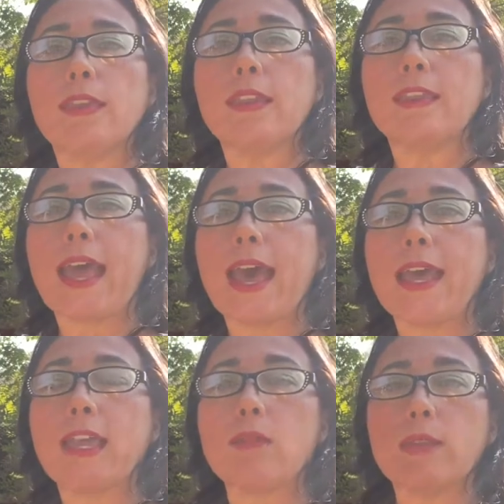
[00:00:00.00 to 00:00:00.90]
is
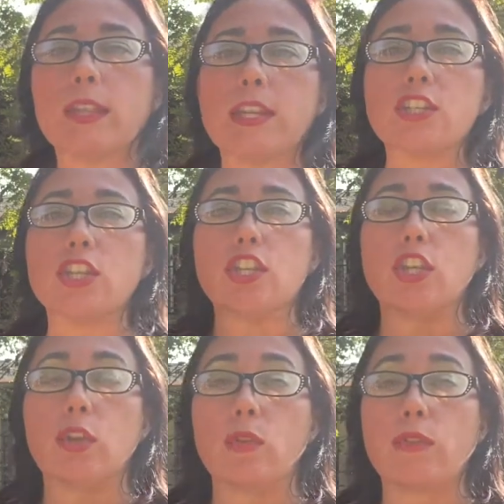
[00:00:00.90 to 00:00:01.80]
at in relation
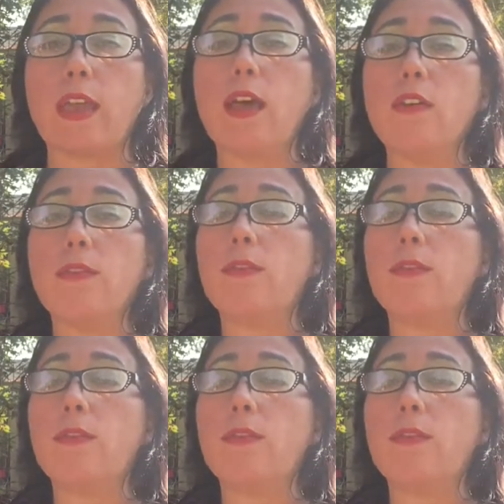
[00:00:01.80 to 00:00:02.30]
to yourself